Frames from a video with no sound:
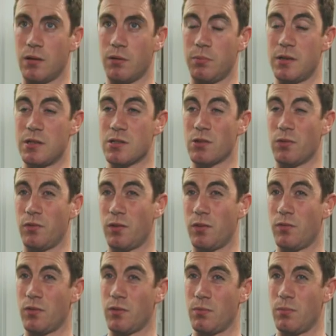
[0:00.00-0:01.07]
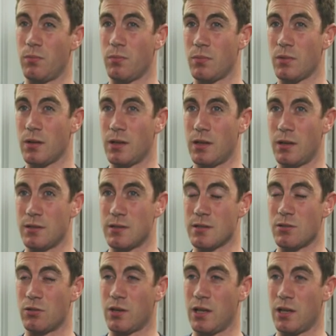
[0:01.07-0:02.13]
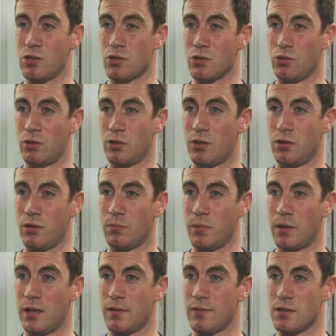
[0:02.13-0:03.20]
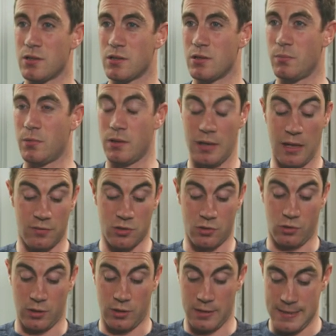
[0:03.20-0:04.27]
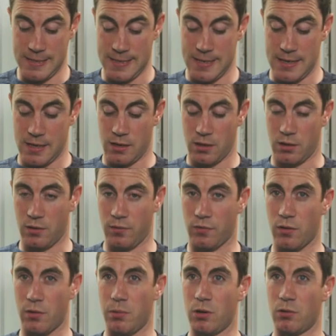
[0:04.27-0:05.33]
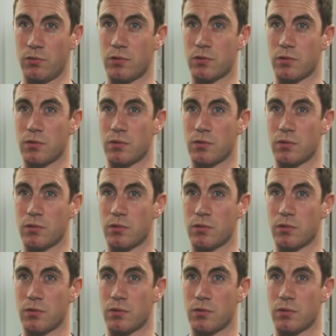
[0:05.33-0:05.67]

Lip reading: I've been suffering from dislocating shoulder, my left shoulder, for about